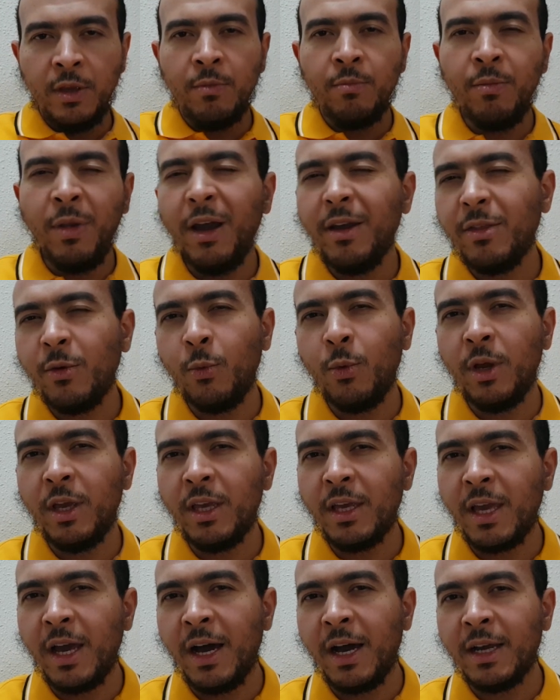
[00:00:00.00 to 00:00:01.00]
By the way,
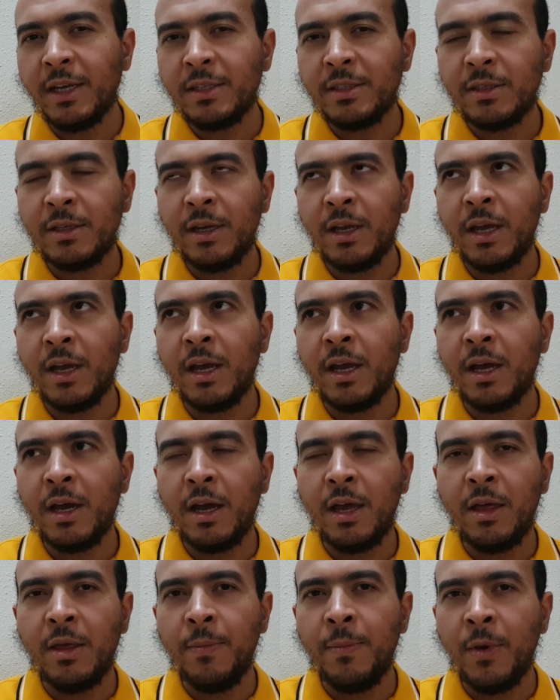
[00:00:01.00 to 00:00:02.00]
guys,
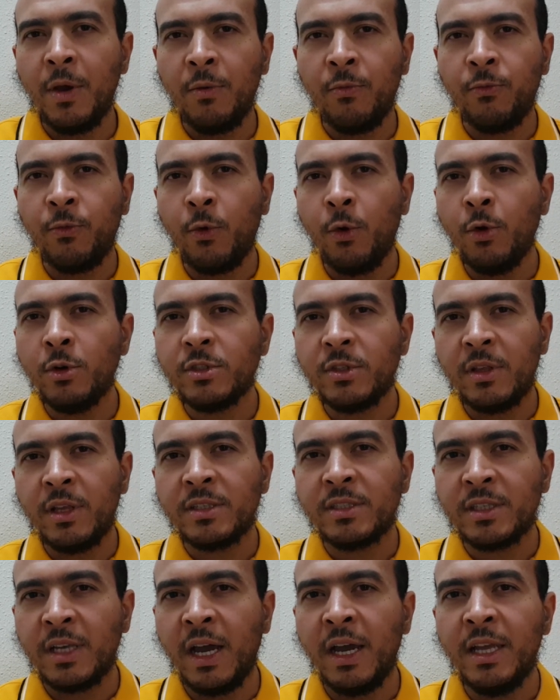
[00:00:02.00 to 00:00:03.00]
of course, the
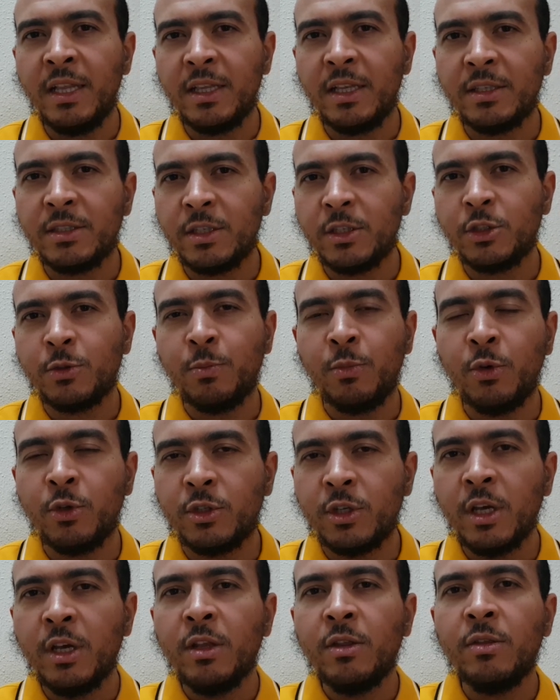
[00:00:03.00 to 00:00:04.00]
scientists put
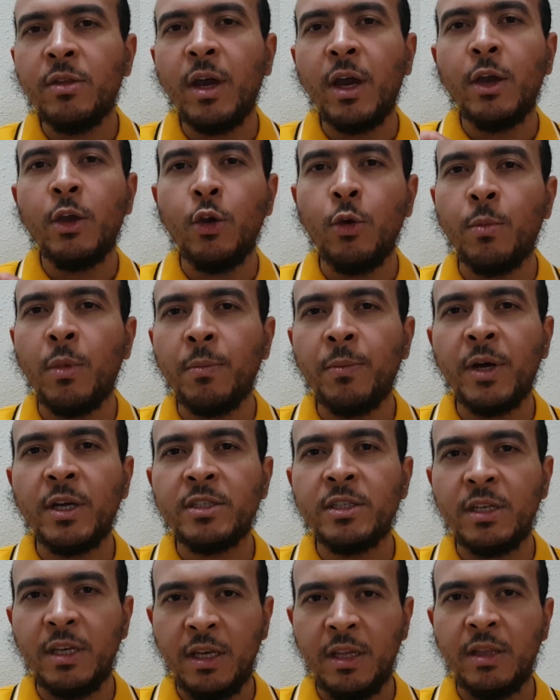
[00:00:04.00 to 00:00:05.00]
the human
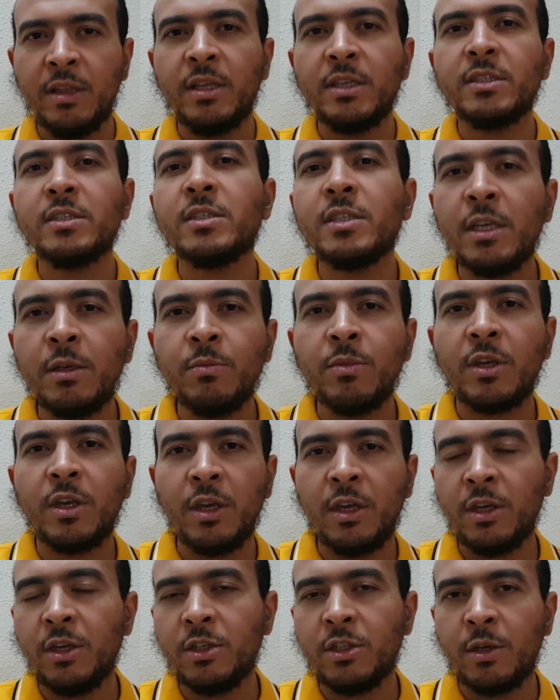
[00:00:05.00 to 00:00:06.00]
body in the same
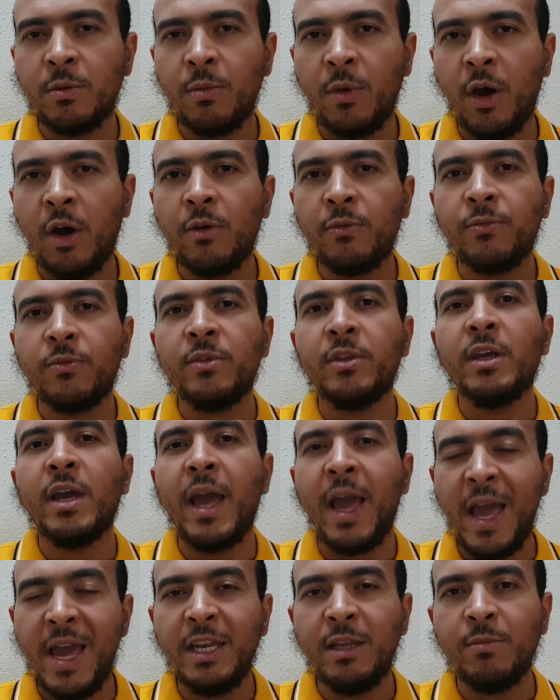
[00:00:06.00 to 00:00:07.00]
kingdom of the
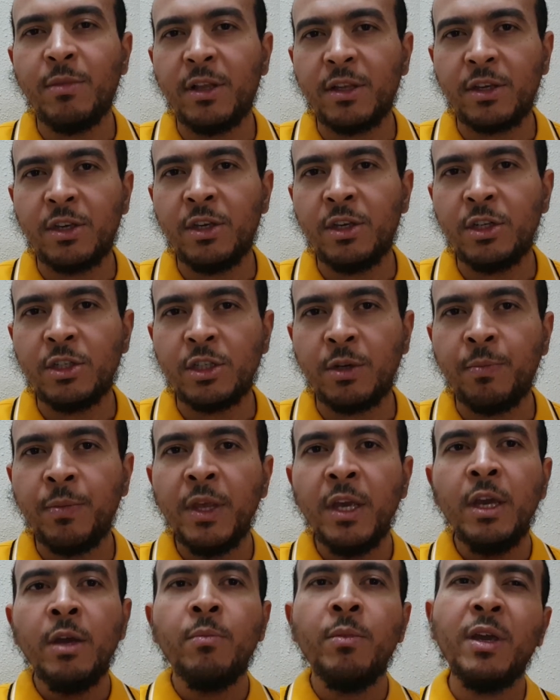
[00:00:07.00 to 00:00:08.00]
animal kingdom,
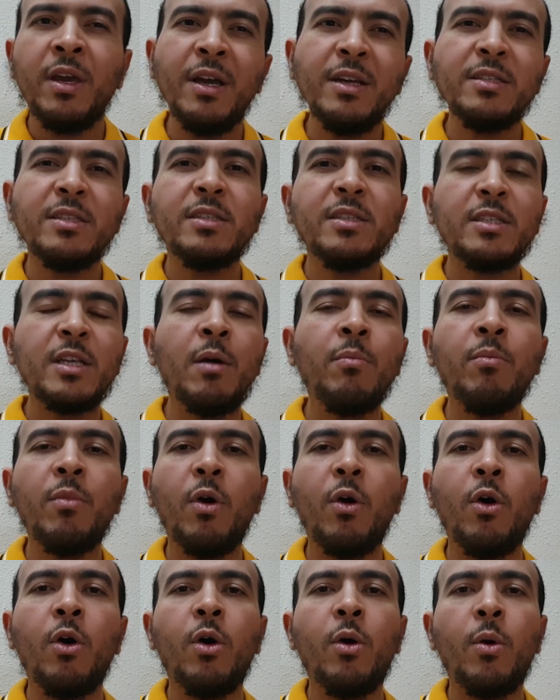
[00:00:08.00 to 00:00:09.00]
because
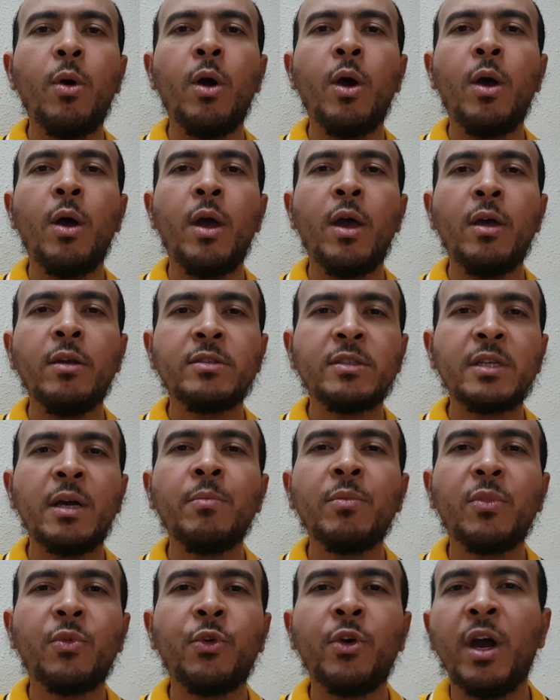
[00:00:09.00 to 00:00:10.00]

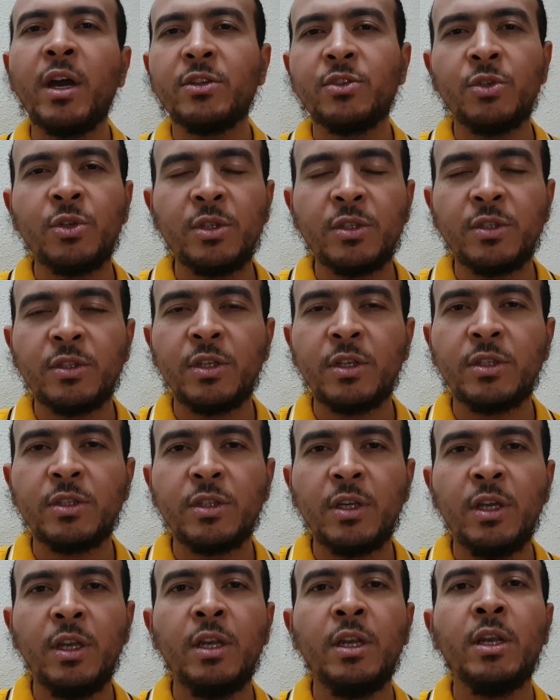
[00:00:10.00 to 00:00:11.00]
some characteristics
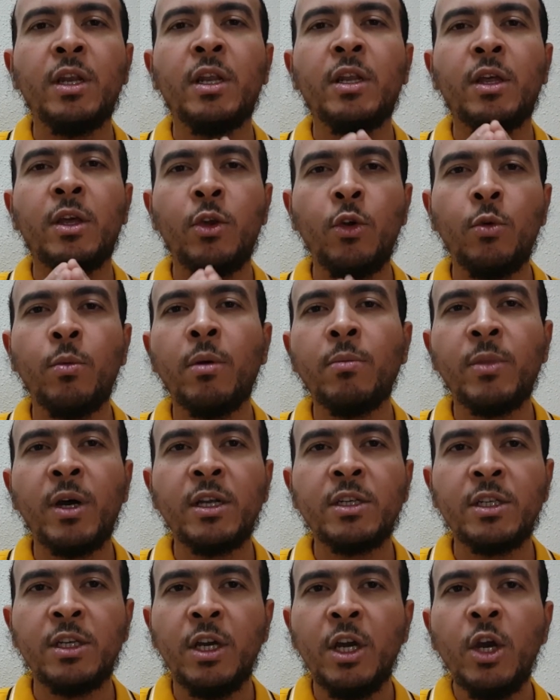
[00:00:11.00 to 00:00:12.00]
in the human
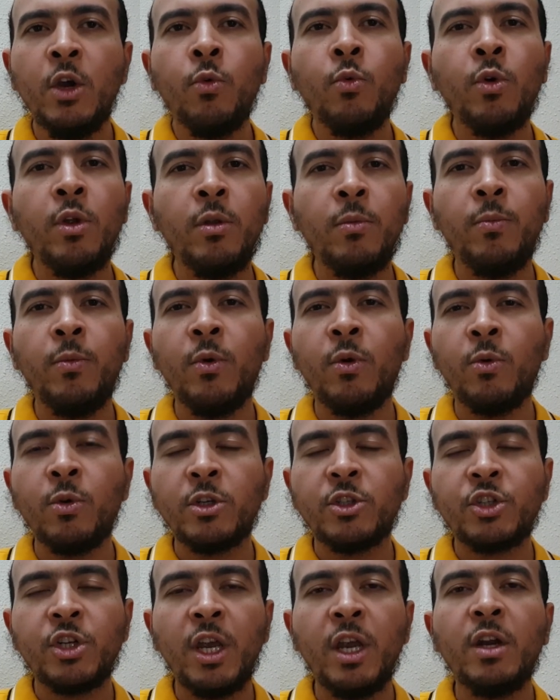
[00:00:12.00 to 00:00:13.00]
body will
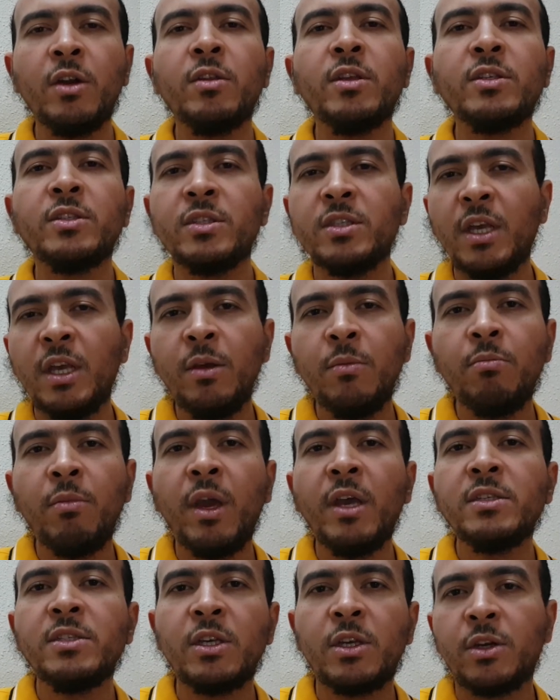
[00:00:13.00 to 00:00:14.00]
share the same
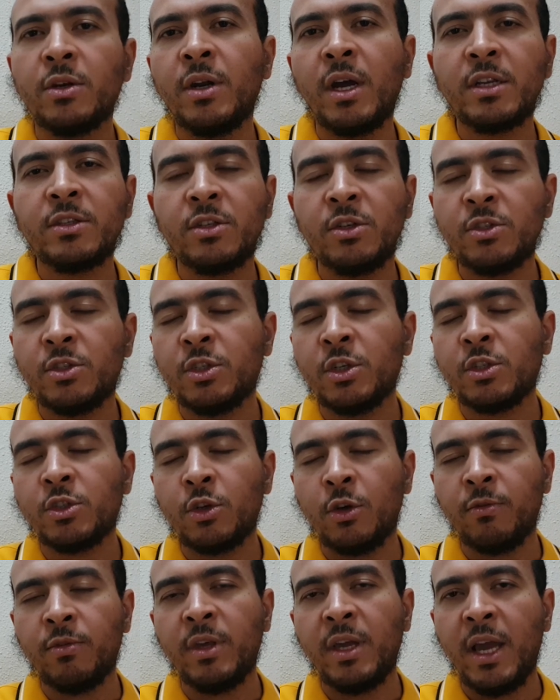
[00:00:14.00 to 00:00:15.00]
basic characteristics
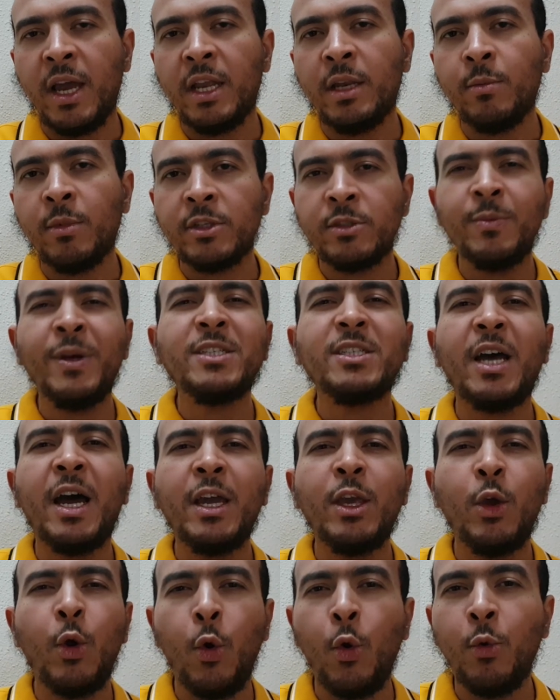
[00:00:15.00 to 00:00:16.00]
of the animals. But
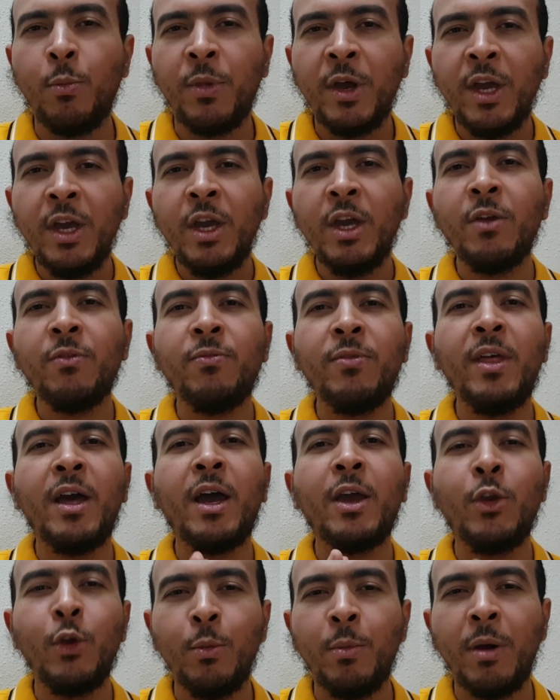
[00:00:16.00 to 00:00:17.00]
I hope if the
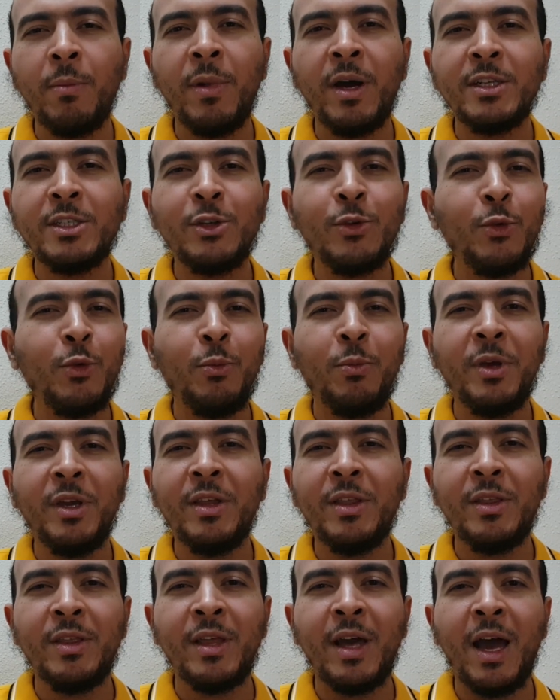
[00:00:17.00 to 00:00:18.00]
human body will be
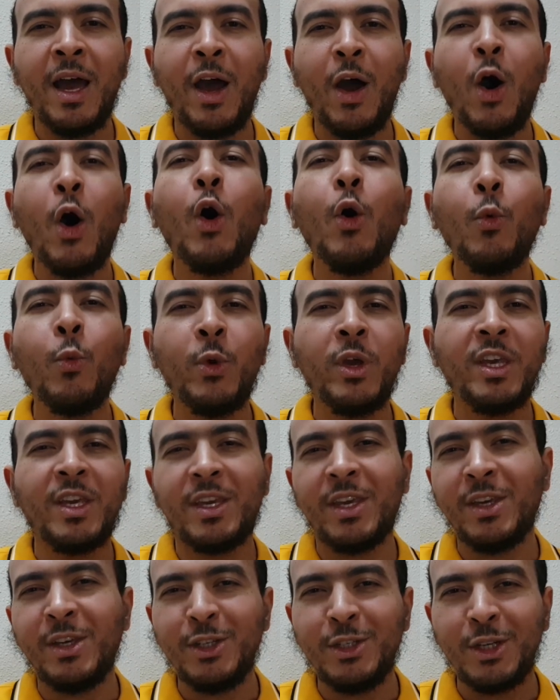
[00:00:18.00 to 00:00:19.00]
the owing
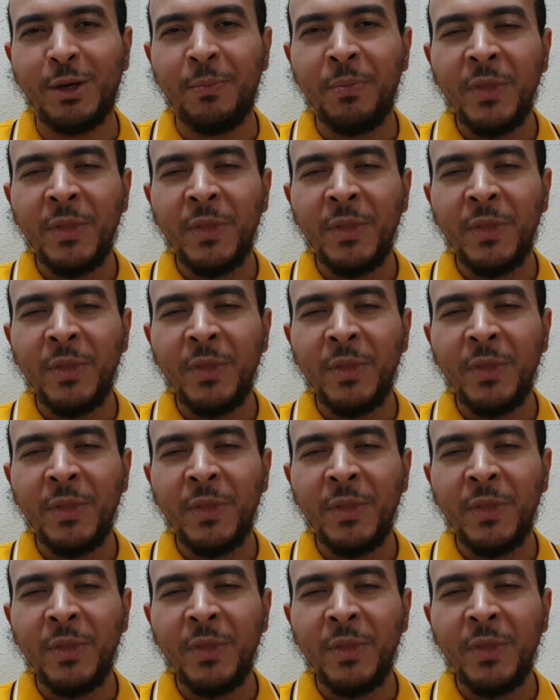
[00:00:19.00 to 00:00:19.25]
kingdom,